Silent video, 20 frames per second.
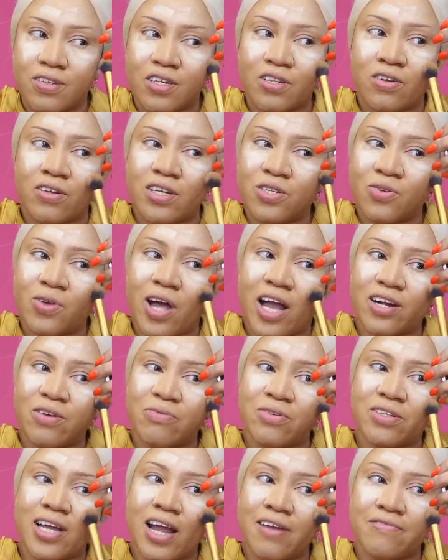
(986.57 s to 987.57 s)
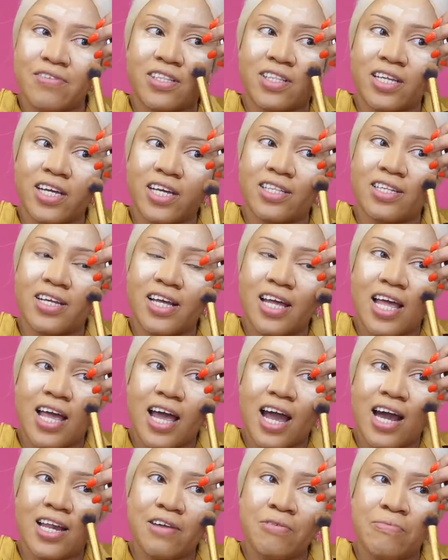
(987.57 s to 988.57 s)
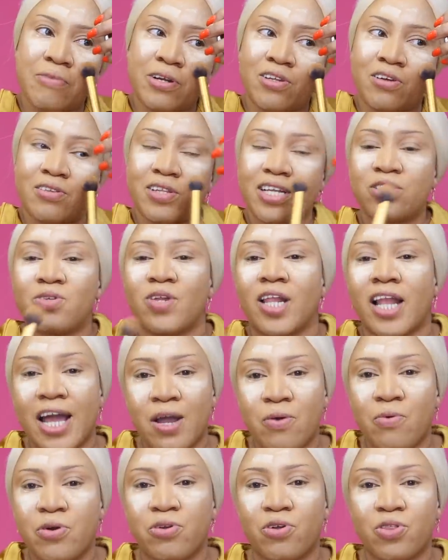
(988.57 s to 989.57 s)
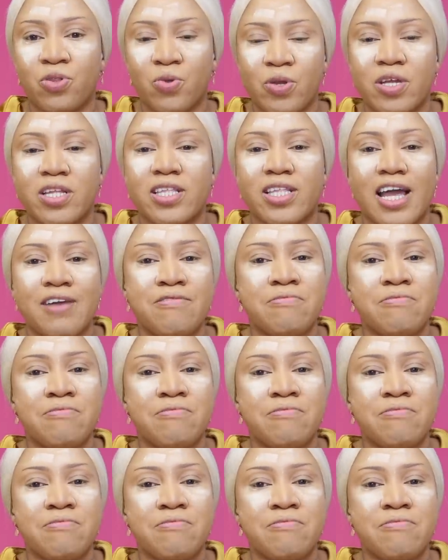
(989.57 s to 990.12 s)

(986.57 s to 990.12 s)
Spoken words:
You don't need to agree with everything, and everybody don't need to like what you're doing.